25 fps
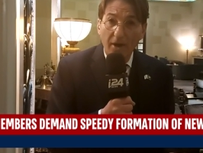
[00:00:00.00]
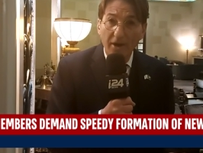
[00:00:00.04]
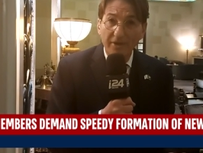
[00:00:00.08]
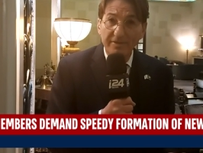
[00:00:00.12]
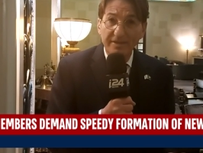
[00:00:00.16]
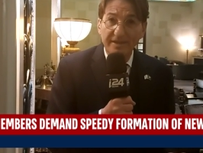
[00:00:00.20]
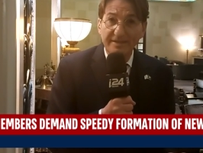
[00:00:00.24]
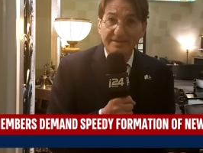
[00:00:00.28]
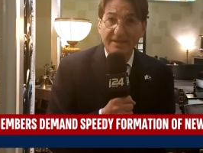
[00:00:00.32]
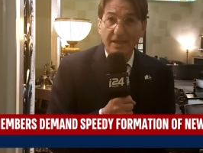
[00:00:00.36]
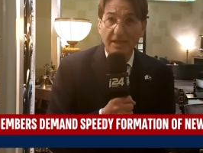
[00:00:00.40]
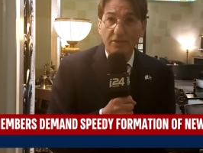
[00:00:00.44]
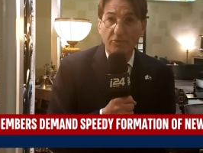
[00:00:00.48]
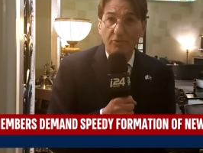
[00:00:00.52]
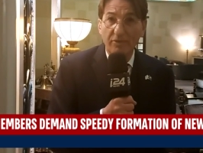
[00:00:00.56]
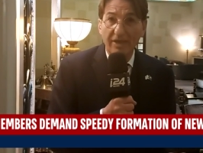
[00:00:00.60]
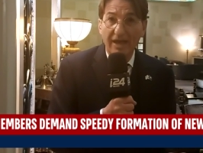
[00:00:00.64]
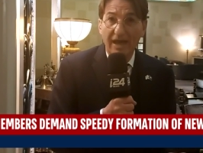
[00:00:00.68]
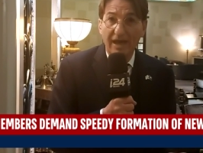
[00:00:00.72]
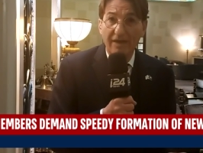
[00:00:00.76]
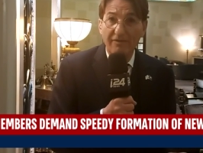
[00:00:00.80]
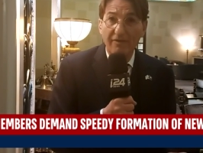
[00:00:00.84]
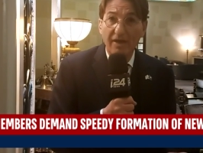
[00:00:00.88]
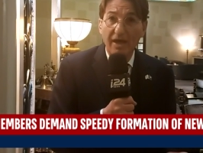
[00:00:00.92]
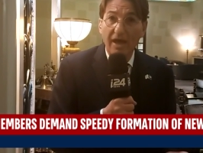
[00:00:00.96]
parties that
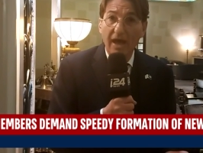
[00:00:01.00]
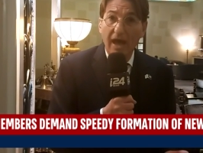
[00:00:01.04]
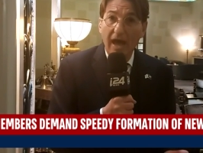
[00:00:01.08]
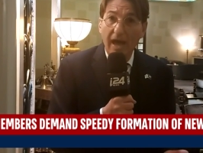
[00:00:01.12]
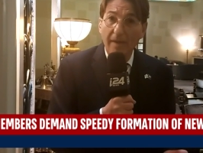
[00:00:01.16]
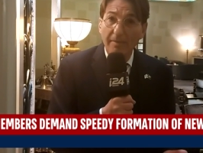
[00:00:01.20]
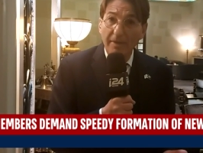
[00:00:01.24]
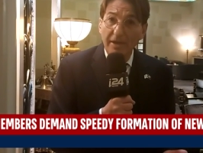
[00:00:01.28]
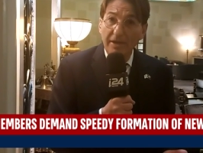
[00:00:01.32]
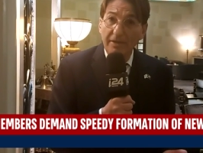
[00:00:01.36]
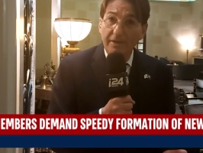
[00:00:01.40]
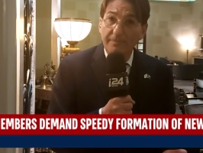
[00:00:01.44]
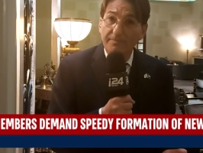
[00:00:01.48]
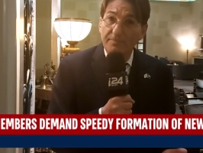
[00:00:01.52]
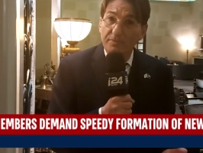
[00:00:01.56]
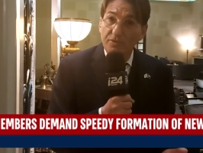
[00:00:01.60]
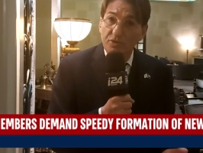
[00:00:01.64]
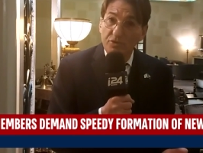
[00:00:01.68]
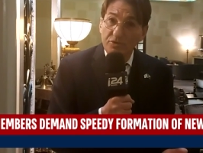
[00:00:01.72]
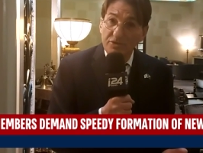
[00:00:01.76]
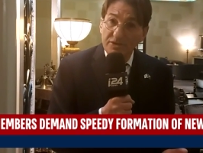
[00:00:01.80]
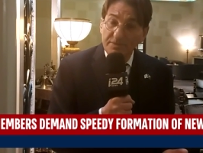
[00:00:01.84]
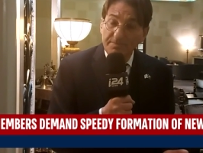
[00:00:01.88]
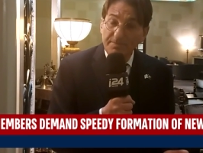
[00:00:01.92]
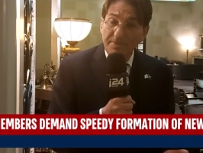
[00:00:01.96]
we have, I mean,
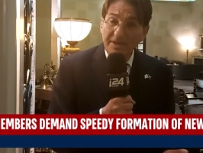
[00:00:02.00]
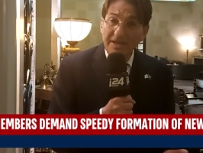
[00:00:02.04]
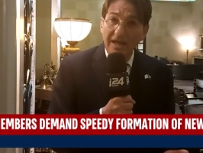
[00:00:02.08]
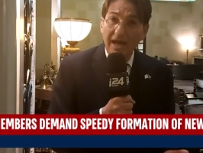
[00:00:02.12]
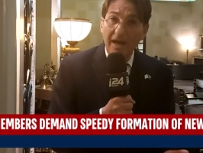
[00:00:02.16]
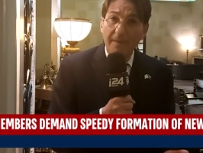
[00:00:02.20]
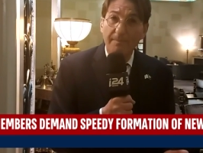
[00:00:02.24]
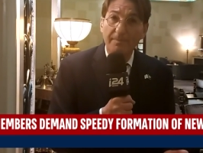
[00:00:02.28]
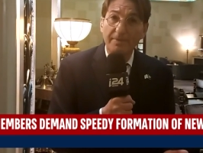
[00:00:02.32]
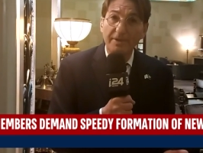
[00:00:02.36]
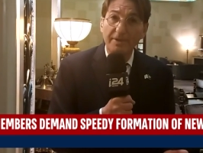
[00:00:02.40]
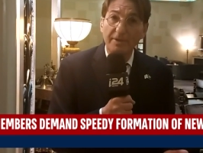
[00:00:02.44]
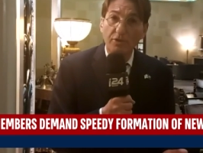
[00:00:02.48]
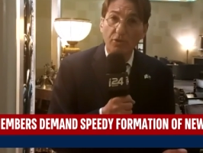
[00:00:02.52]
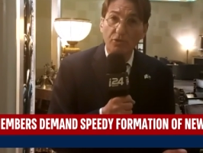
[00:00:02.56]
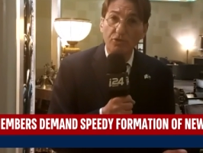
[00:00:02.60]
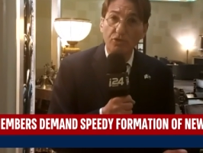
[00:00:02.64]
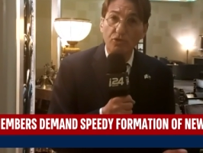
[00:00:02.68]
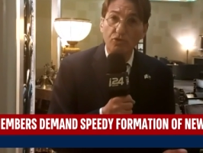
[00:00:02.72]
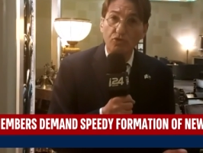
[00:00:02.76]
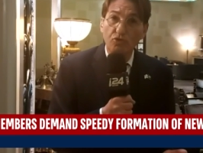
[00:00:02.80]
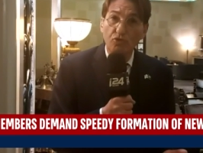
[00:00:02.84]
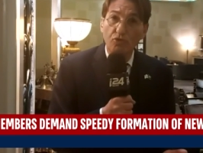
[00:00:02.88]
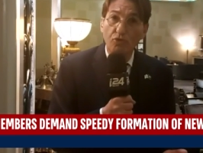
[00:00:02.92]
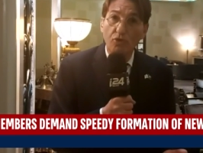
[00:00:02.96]
to speed up in
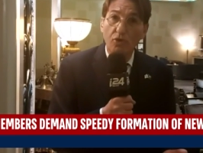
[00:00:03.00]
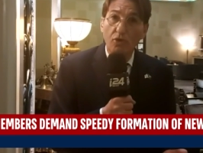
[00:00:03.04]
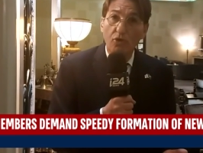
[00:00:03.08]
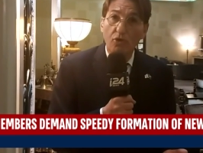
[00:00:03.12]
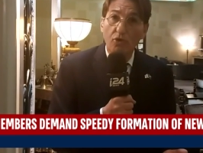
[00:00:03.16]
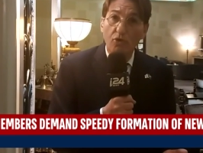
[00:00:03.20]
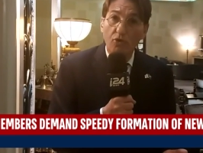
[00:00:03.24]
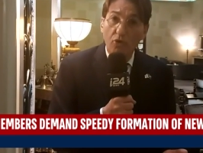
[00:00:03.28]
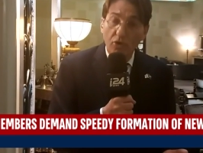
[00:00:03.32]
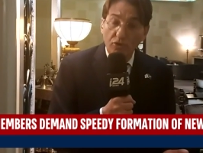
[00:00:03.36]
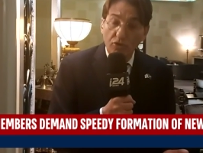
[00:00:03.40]
order to